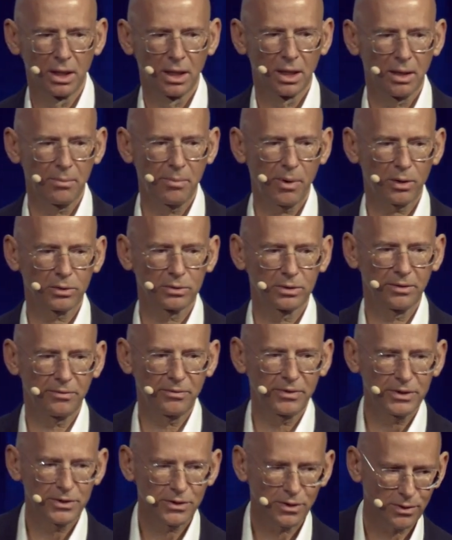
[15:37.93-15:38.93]
about the
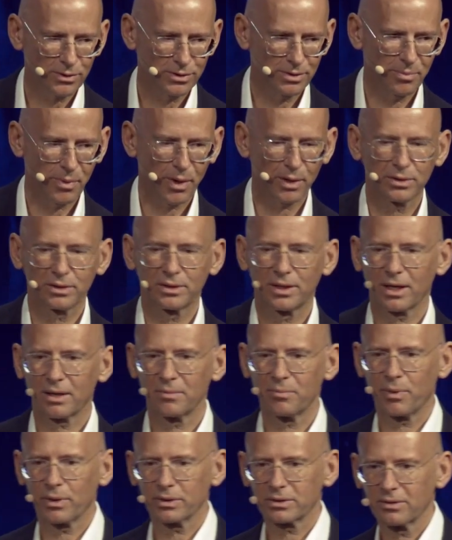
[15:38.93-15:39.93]
feature of the product are
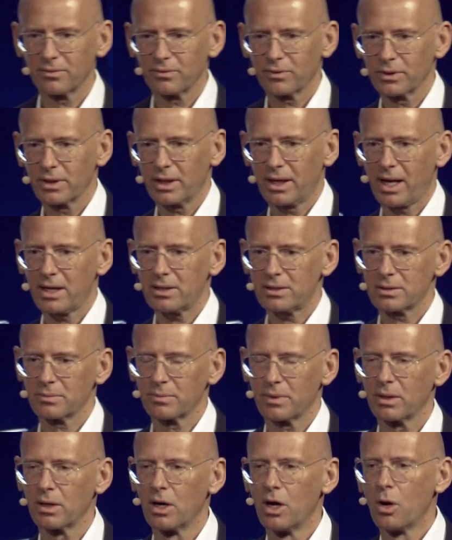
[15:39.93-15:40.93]
important for the
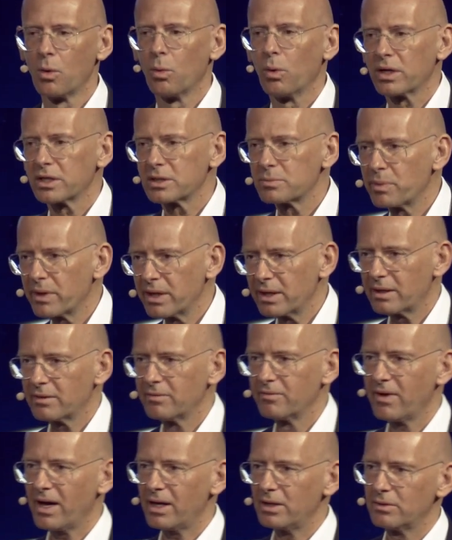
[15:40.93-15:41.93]
customer, what is bringing
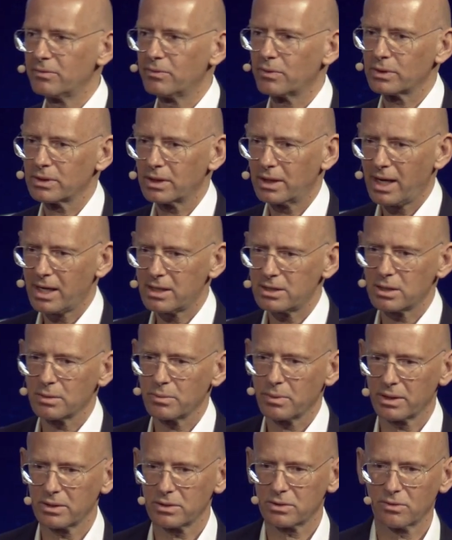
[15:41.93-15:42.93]
value for the customer,
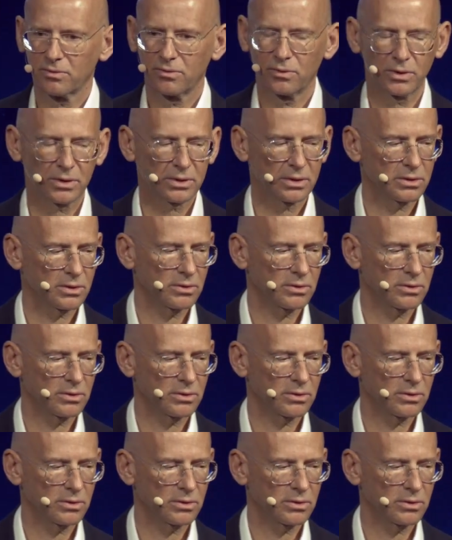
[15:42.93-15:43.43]
and so forth,